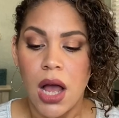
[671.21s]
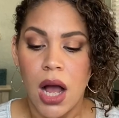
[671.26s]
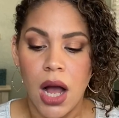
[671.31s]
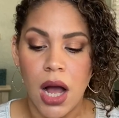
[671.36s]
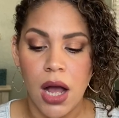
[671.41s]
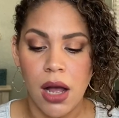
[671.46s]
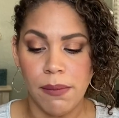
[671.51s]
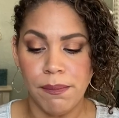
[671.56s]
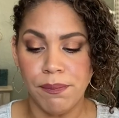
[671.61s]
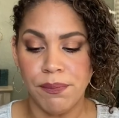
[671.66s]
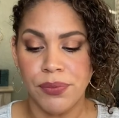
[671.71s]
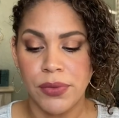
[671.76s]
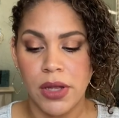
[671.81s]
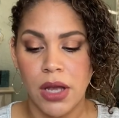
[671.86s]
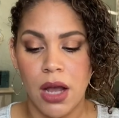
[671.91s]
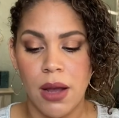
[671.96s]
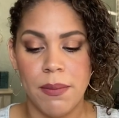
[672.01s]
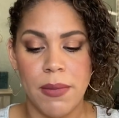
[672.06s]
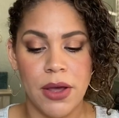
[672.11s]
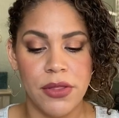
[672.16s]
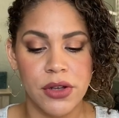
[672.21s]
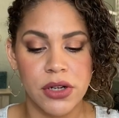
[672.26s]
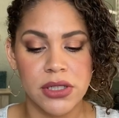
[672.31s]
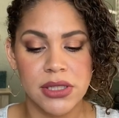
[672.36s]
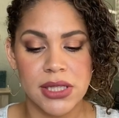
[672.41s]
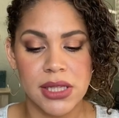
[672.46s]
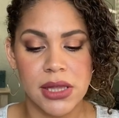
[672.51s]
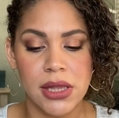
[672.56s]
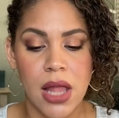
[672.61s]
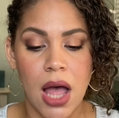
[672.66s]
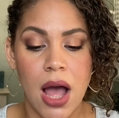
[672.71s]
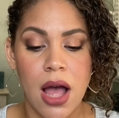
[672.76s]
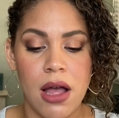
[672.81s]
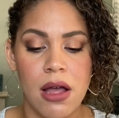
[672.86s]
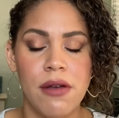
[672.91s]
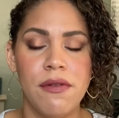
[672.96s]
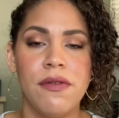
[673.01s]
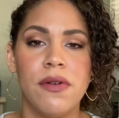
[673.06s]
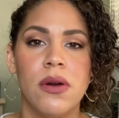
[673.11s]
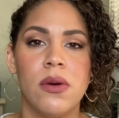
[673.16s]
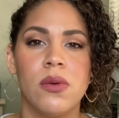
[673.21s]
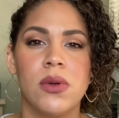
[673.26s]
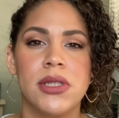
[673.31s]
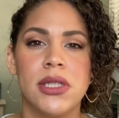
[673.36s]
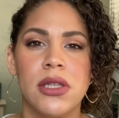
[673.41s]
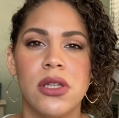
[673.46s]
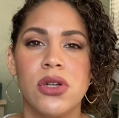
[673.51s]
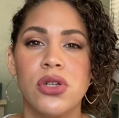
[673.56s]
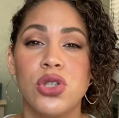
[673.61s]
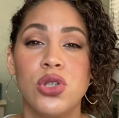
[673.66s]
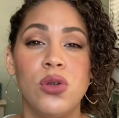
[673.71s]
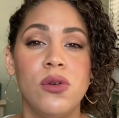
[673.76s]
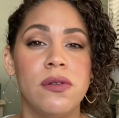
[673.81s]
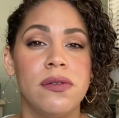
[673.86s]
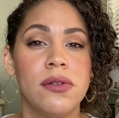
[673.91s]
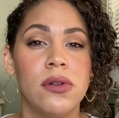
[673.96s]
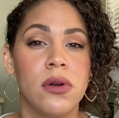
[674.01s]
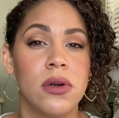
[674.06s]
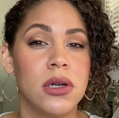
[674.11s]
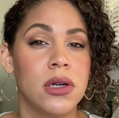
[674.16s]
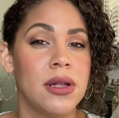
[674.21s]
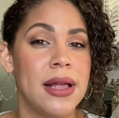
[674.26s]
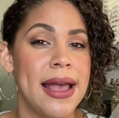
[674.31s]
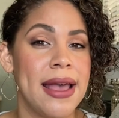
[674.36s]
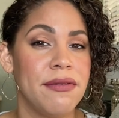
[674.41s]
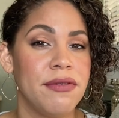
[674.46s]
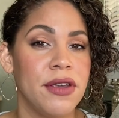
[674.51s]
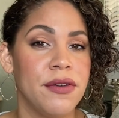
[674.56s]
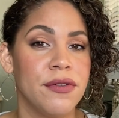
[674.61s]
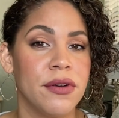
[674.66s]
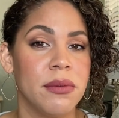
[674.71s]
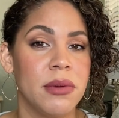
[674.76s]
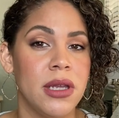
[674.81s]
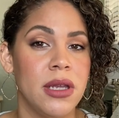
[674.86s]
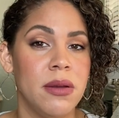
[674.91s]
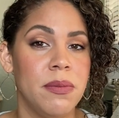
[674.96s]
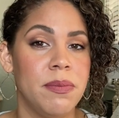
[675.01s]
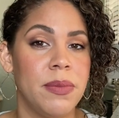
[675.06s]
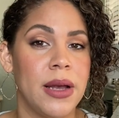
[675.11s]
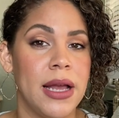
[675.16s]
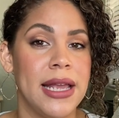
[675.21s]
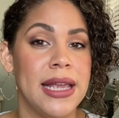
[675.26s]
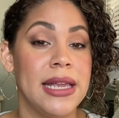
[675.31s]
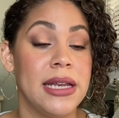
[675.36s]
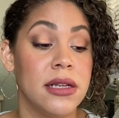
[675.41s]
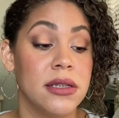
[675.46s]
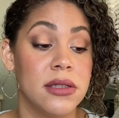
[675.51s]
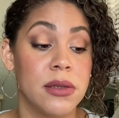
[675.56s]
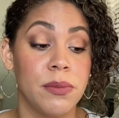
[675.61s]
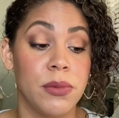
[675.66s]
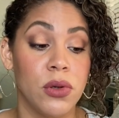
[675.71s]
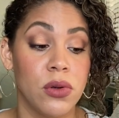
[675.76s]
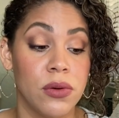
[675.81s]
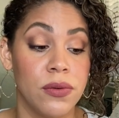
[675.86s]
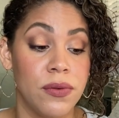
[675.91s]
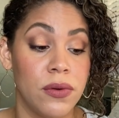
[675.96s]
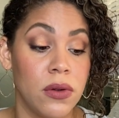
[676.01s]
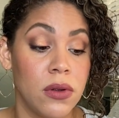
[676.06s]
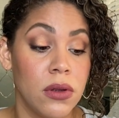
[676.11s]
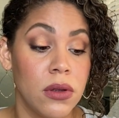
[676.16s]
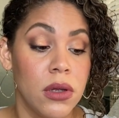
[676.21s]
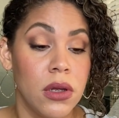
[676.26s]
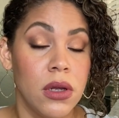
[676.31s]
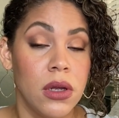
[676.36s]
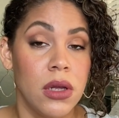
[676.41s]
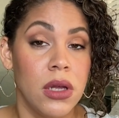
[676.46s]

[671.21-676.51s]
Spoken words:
A Mother's Love was a little too floral heavy for me, but it is a beautiful